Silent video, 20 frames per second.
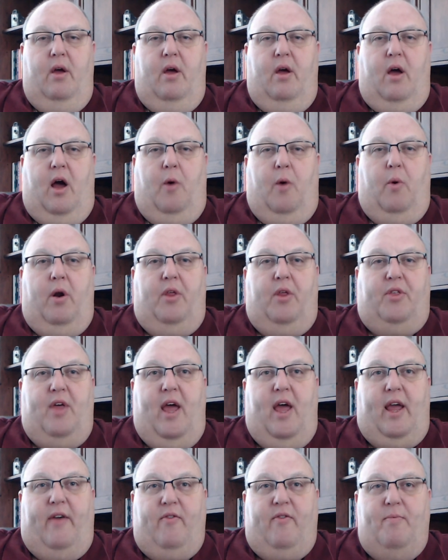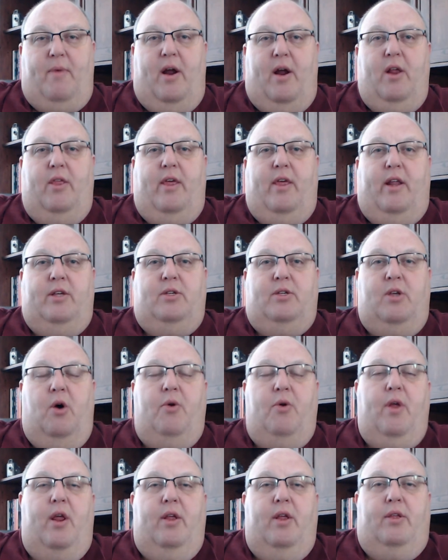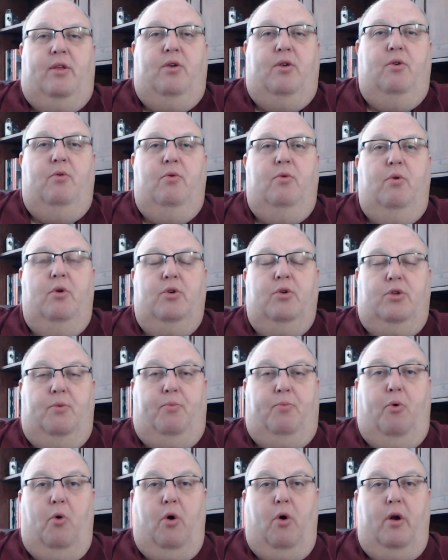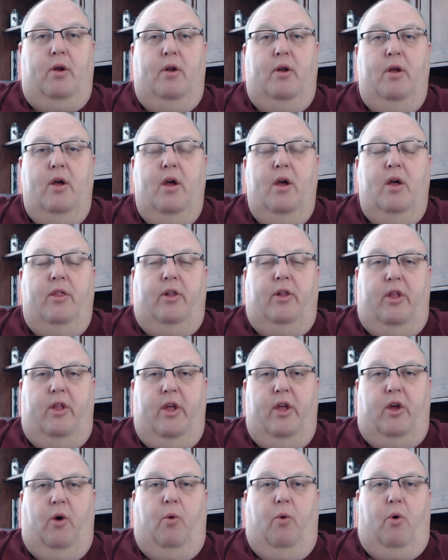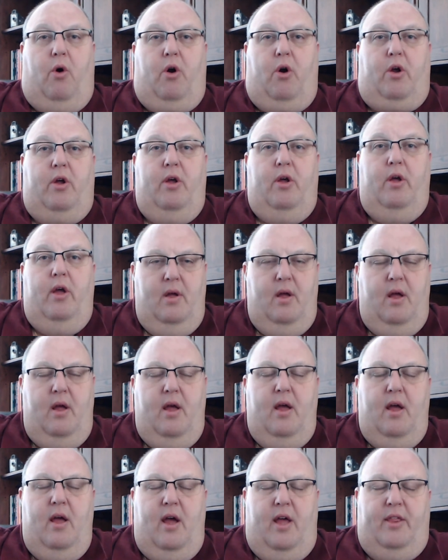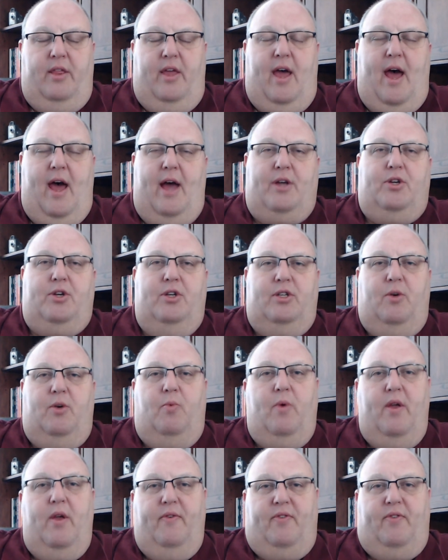I want to thank everybody that has donated to support the legal work and the actions that we've